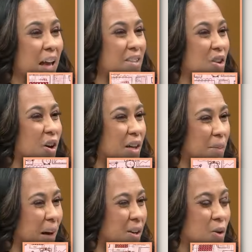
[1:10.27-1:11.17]
We're not
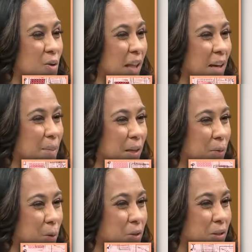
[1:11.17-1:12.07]
talking about a whole lot of
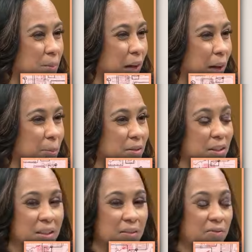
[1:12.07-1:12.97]
money. We're going to the Bahamas.
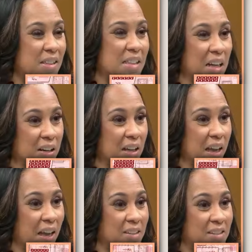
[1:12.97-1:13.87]
$1,500 in
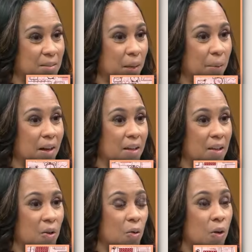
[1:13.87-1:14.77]
cash is in my
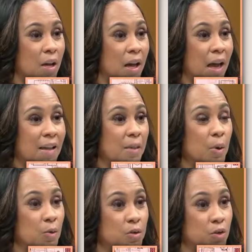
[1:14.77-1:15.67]
pocket, or at the
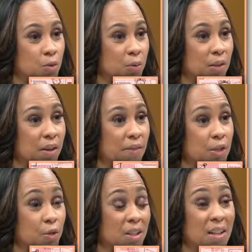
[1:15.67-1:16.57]
most
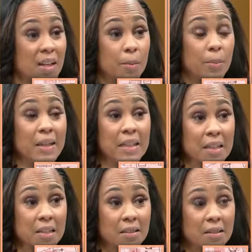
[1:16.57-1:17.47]
$2,500.
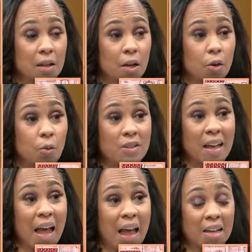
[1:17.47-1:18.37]
Belize
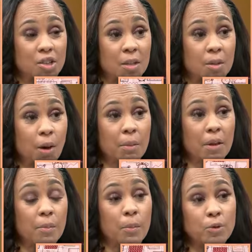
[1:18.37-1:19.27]
was actually
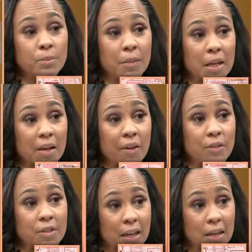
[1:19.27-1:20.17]
probably the most money I've
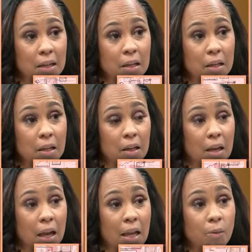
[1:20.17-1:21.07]
ever taken.
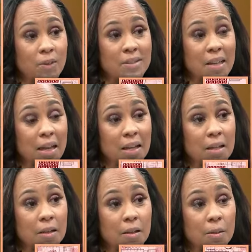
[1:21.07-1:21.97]
And it was
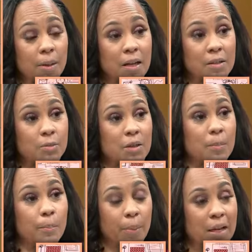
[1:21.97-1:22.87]
taken because it was
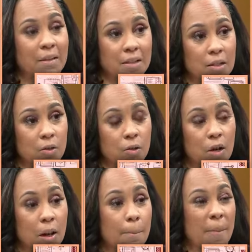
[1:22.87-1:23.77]
a big deal.
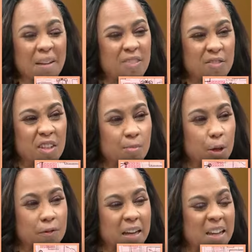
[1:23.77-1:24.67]
My 50th
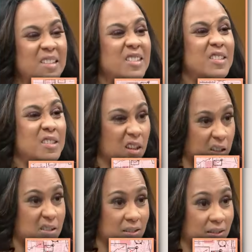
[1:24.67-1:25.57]
birthday
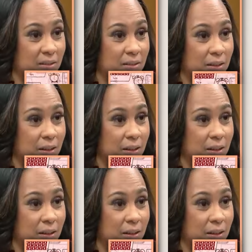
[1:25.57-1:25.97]
sucked.